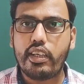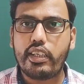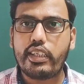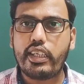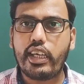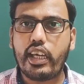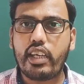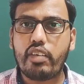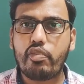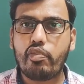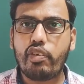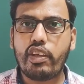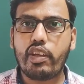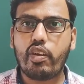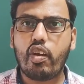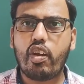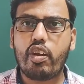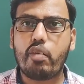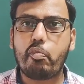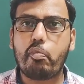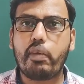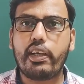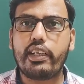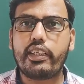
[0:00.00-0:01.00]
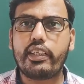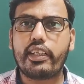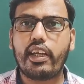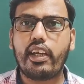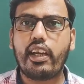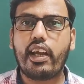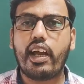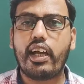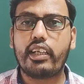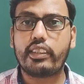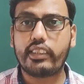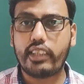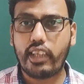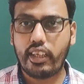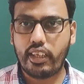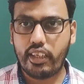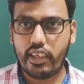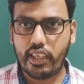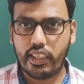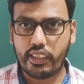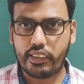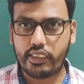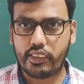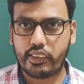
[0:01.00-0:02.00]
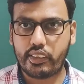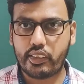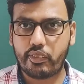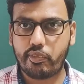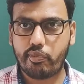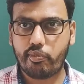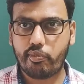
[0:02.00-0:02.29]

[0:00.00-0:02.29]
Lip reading: environmental hazardous,